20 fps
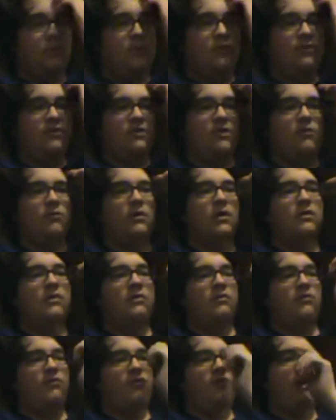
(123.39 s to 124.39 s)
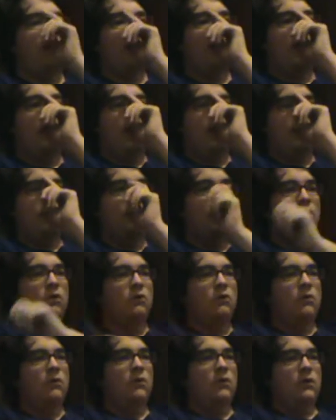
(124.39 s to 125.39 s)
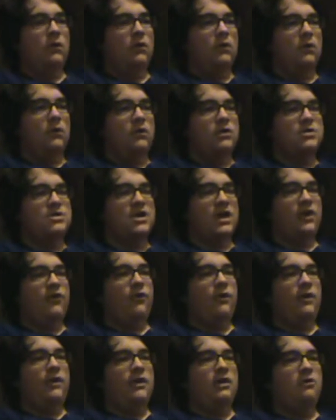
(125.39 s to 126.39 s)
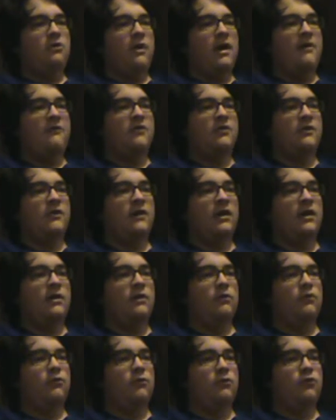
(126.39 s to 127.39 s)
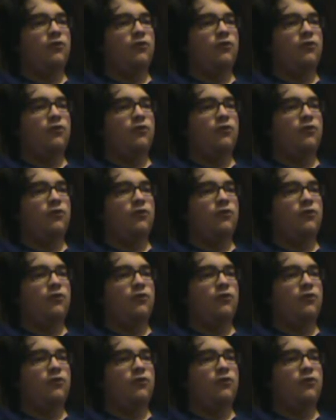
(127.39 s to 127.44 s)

The ones that I know generally gravitate